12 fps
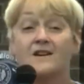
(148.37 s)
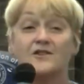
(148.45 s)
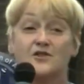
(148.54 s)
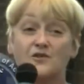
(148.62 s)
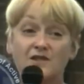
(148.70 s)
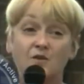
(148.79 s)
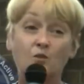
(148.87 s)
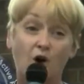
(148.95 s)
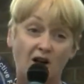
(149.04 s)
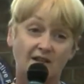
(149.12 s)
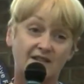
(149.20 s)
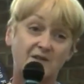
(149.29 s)
Susan
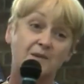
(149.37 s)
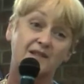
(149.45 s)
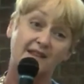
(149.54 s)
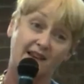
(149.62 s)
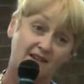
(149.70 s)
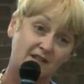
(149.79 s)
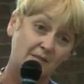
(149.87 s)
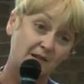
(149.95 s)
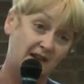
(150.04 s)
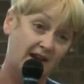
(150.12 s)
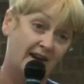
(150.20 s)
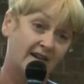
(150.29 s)
Wallace was the
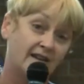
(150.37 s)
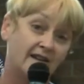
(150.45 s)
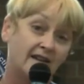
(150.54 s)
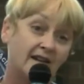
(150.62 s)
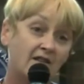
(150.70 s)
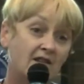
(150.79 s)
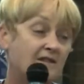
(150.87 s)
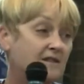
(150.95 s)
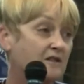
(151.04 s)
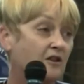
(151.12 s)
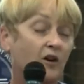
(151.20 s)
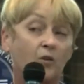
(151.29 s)
NDP candidate, and this
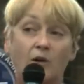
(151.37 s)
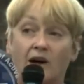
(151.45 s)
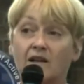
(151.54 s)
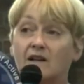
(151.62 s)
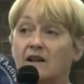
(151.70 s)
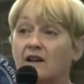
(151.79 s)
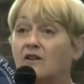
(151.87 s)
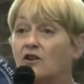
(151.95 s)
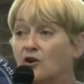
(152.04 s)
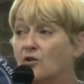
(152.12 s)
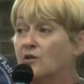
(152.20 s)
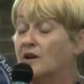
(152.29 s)
is not widely
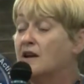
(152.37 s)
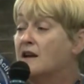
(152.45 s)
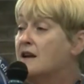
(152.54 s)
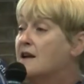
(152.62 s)
known.